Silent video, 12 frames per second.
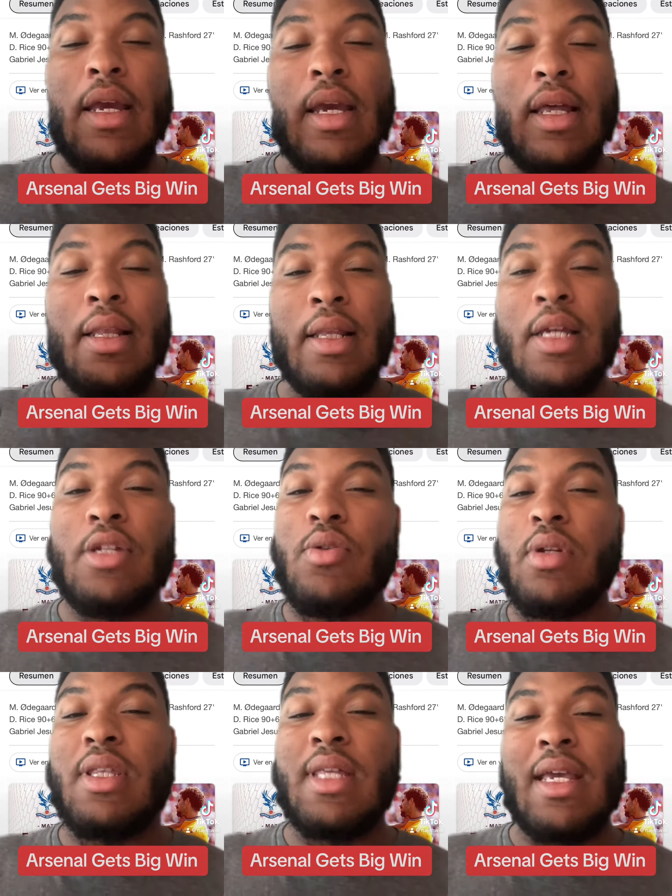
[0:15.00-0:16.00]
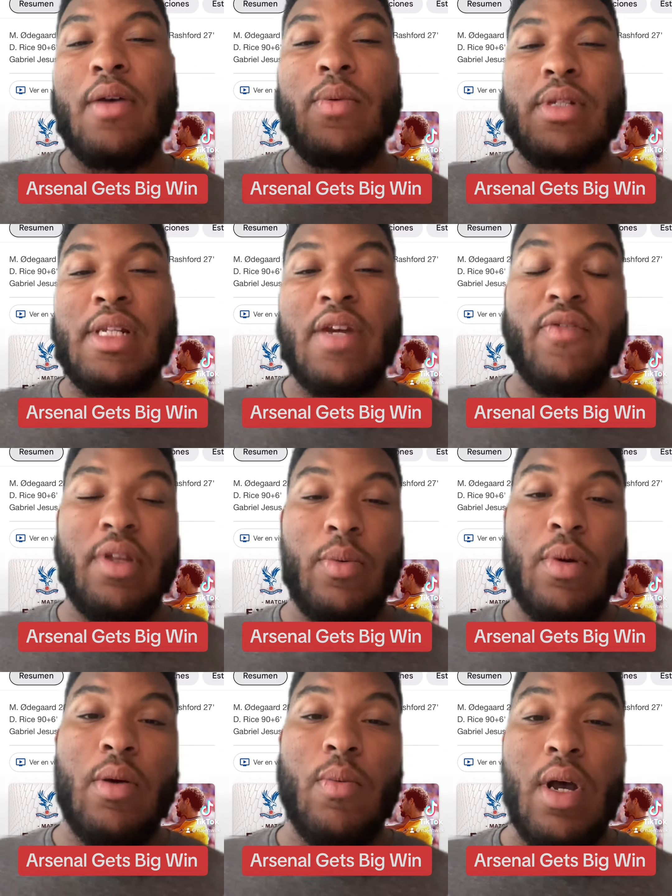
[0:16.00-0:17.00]
lead you to think it was different than
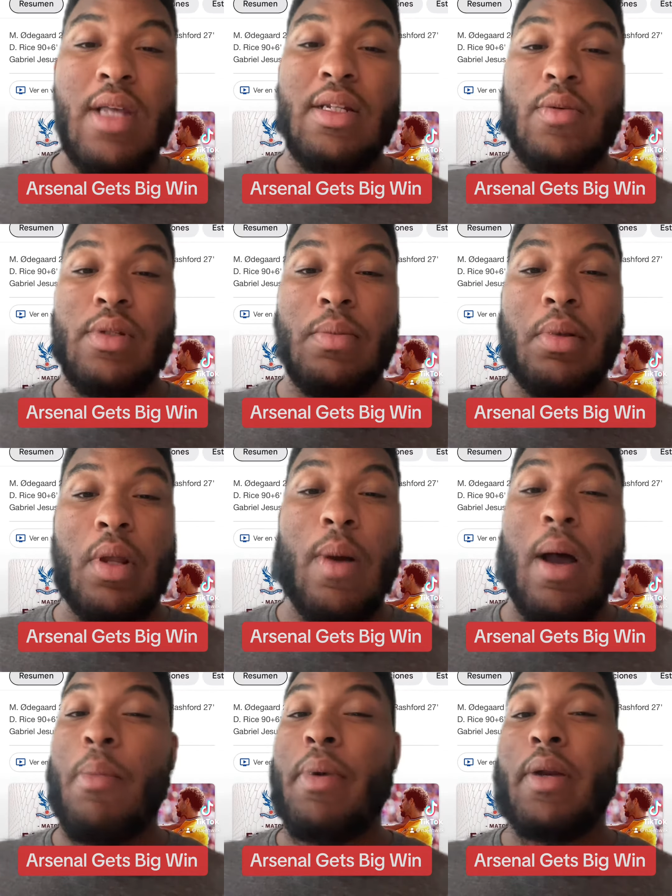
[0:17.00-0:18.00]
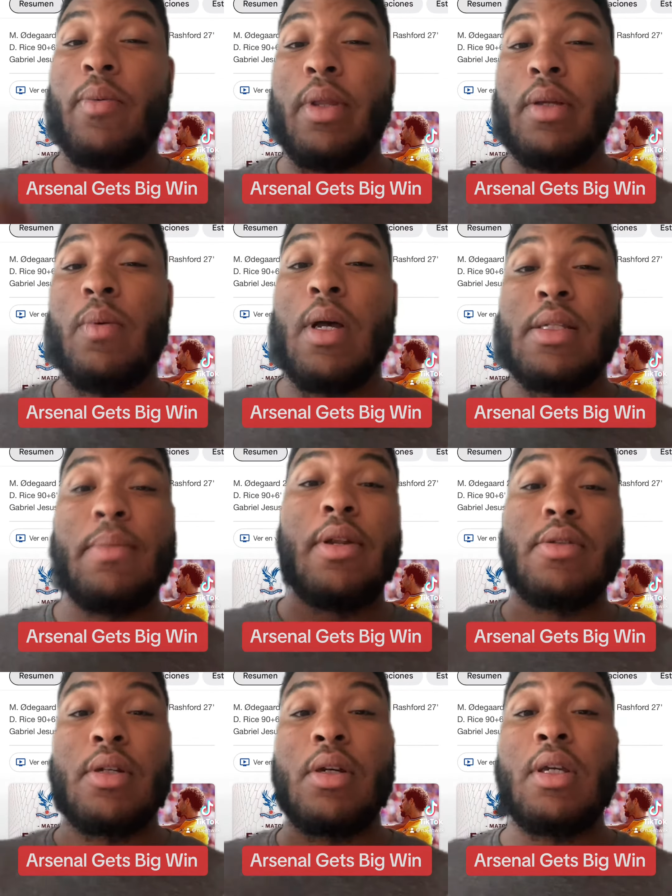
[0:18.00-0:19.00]
what it was, and it was a blowout, but it really wasn't, man. It
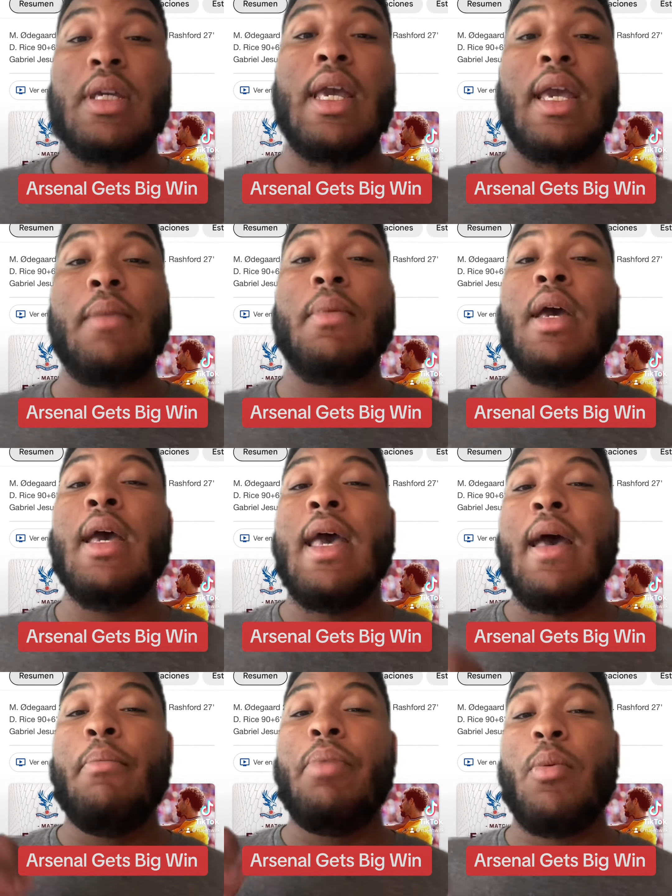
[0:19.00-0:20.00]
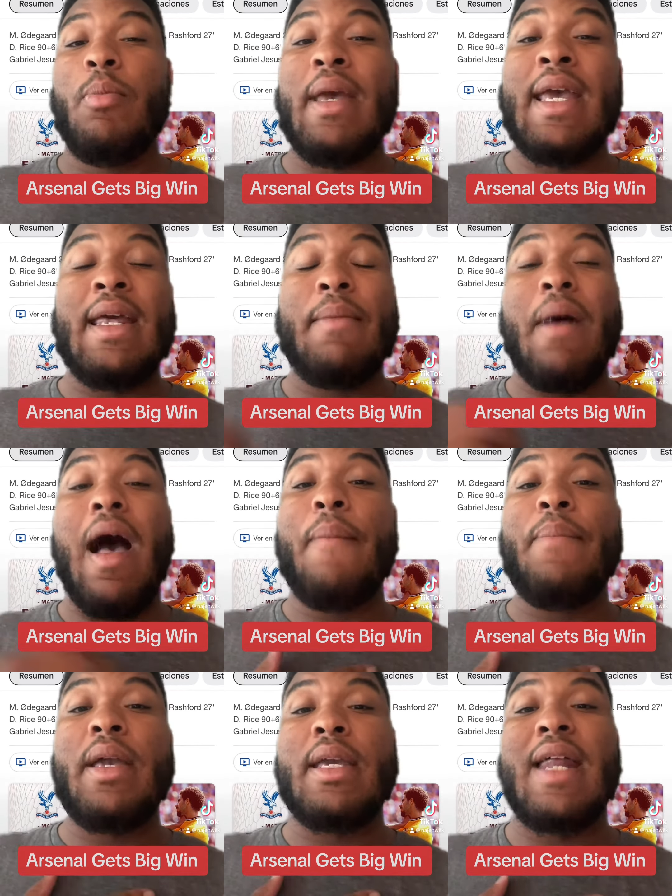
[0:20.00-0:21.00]
was a good game. But man, in my
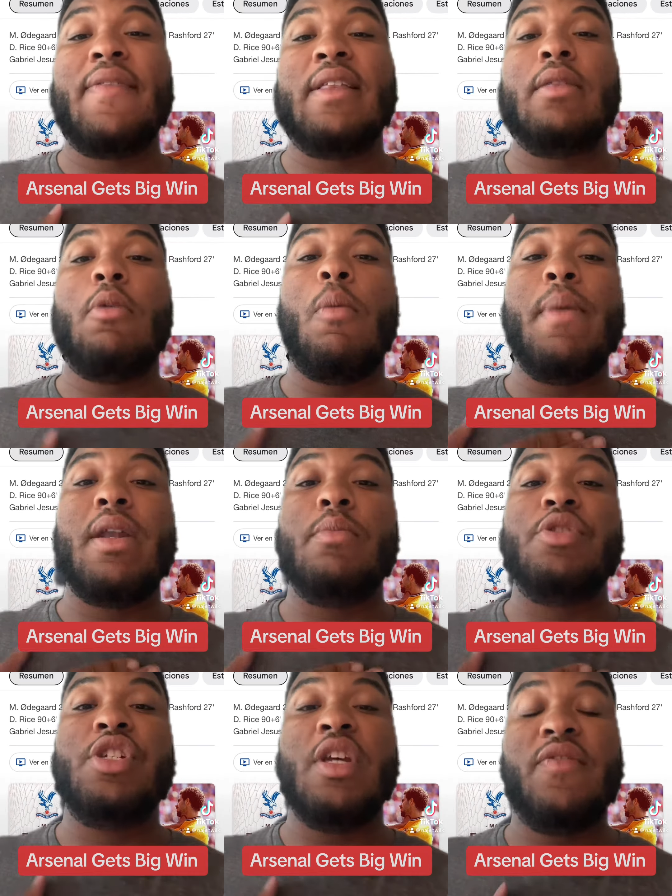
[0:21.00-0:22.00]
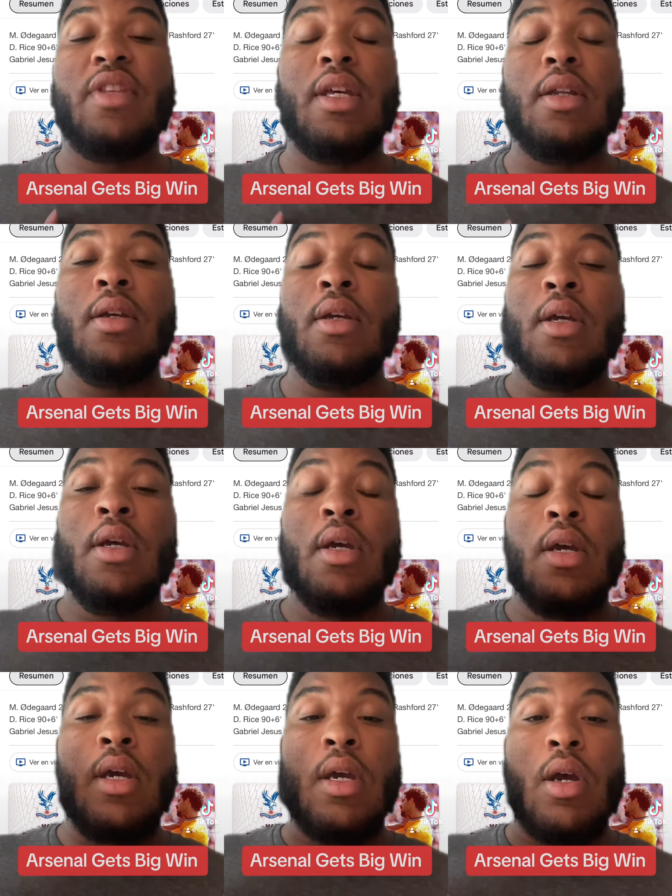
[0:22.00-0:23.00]
opinion, I think the momentum shifted
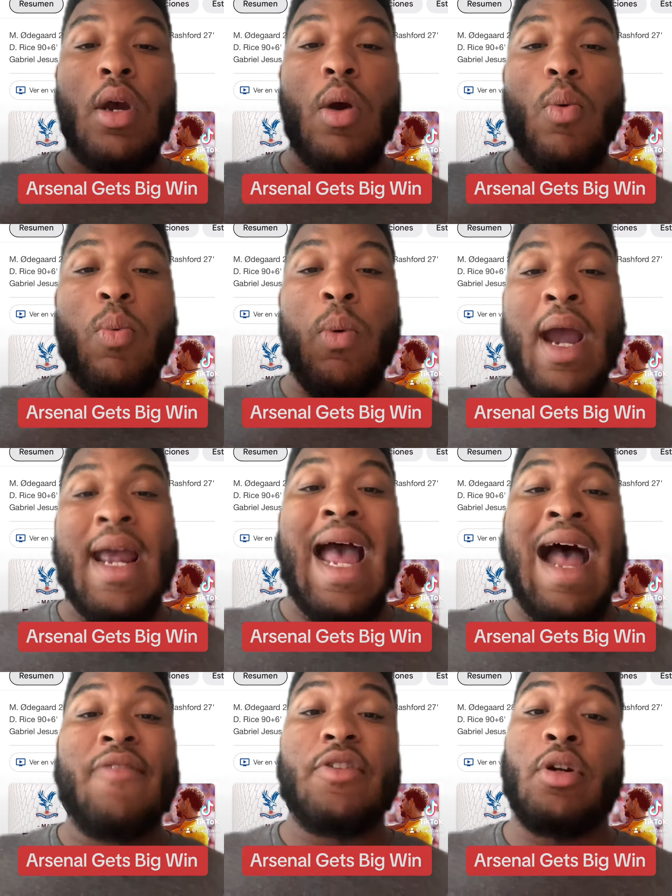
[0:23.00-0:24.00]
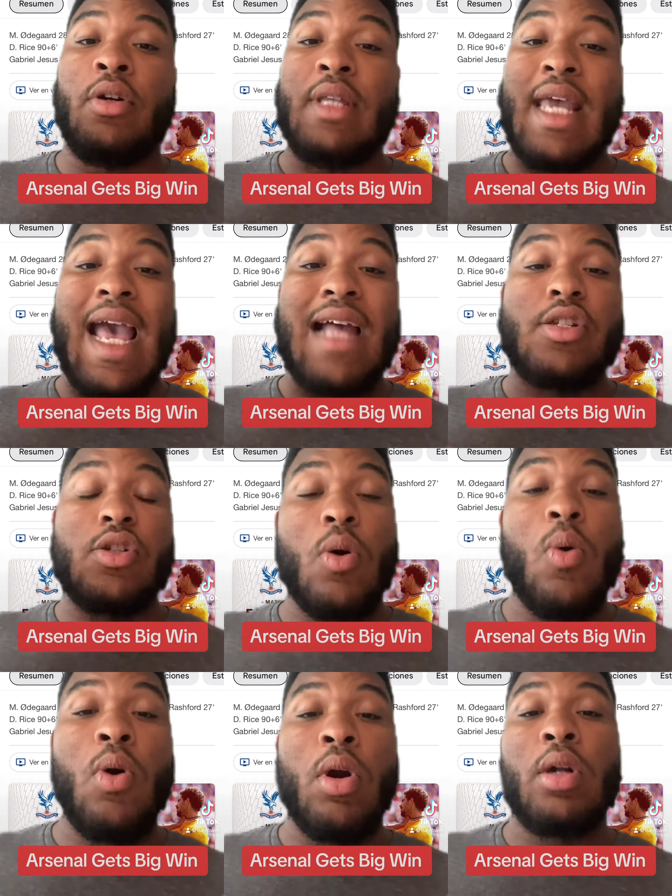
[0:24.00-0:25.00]
right after they had
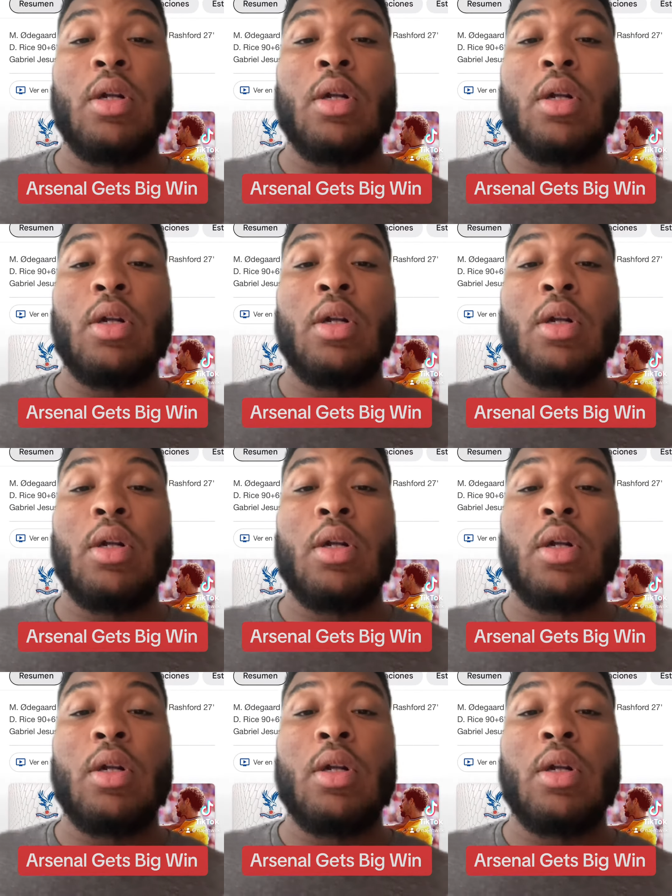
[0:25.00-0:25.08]
scored.